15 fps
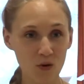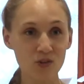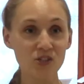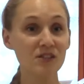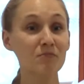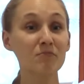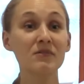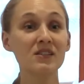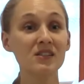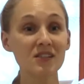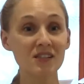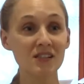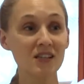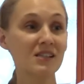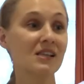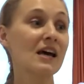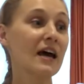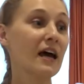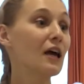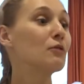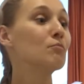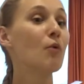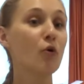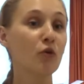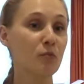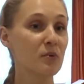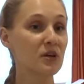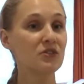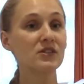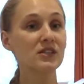awesome businesses in
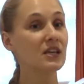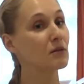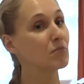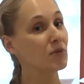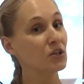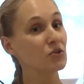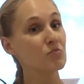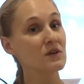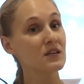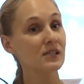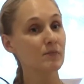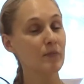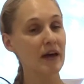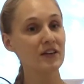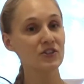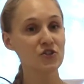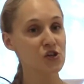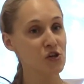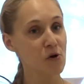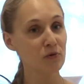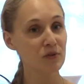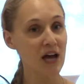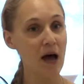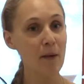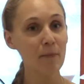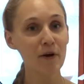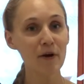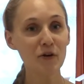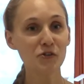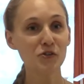both B2C and B2B space showed up.